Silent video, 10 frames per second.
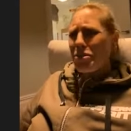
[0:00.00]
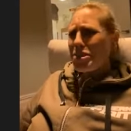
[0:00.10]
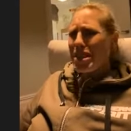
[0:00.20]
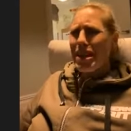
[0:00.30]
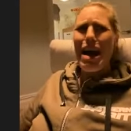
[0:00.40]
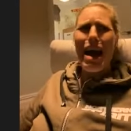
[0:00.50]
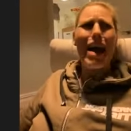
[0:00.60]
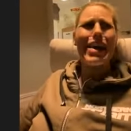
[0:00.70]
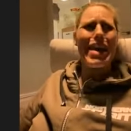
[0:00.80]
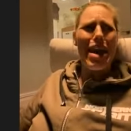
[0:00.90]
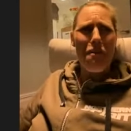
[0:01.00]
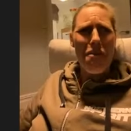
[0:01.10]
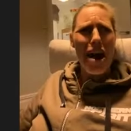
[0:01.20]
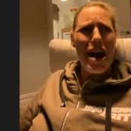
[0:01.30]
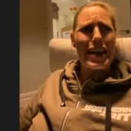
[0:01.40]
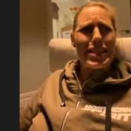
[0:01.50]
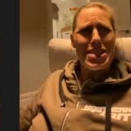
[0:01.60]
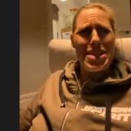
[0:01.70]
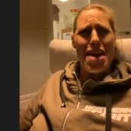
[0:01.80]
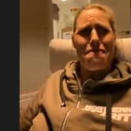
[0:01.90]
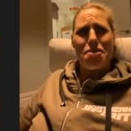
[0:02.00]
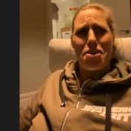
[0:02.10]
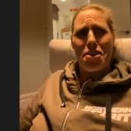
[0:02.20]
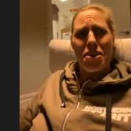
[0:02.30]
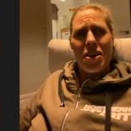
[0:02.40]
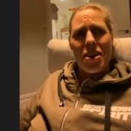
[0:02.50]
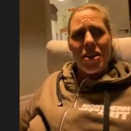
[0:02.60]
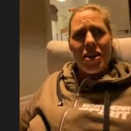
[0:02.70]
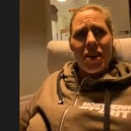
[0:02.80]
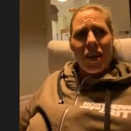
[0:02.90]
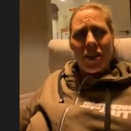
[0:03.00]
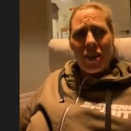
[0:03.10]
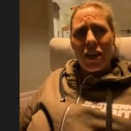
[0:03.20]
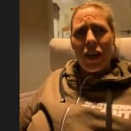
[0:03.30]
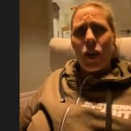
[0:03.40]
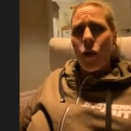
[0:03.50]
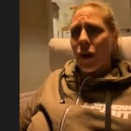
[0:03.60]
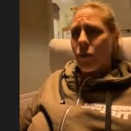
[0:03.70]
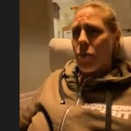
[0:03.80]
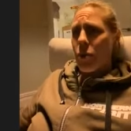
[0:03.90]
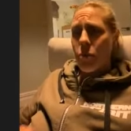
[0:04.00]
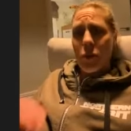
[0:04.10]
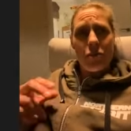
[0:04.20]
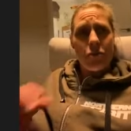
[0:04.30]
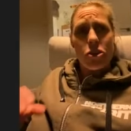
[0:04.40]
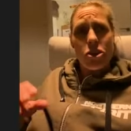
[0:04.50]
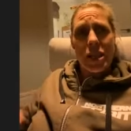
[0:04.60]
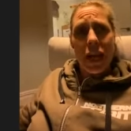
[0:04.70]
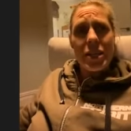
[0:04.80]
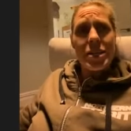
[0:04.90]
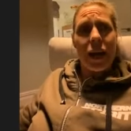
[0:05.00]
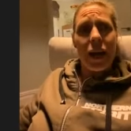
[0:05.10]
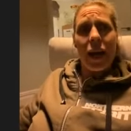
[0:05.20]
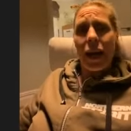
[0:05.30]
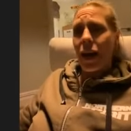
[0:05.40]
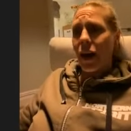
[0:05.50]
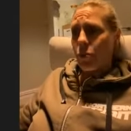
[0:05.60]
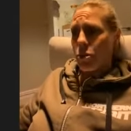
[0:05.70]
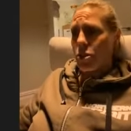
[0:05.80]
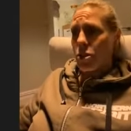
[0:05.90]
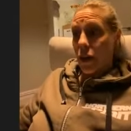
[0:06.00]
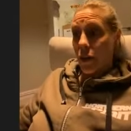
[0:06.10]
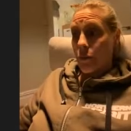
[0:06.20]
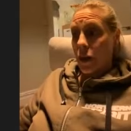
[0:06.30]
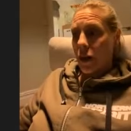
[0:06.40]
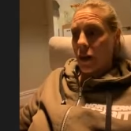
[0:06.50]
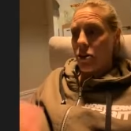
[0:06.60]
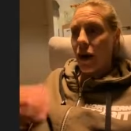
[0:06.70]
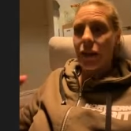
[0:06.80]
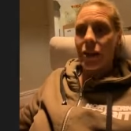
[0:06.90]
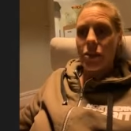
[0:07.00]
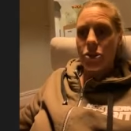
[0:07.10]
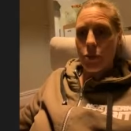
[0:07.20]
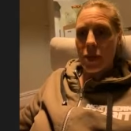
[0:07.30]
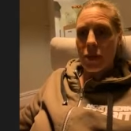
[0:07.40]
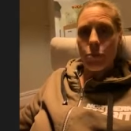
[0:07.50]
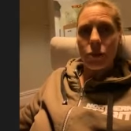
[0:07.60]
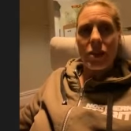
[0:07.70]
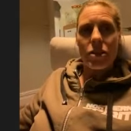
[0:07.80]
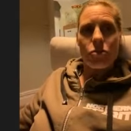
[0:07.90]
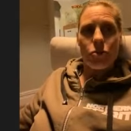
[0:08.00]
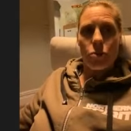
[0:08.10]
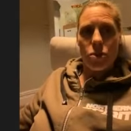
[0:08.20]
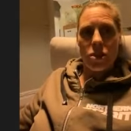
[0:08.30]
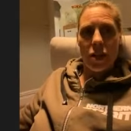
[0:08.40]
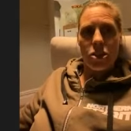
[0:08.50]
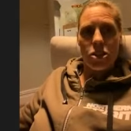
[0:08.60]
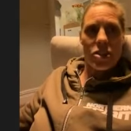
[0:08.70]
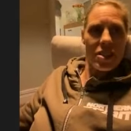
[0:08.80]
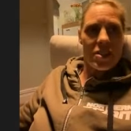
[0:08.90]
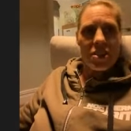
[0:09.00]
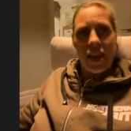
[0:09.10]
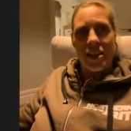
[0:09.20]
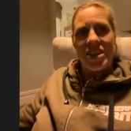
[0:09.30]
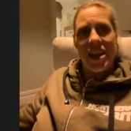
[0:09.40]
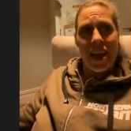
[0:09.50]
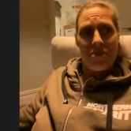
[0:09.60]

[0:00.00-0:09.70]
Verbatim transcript: I was like, oh, yeah, right, never. You know, I remember my first ten K, I was um, uh, trialing to be in the police force and I just did ten K.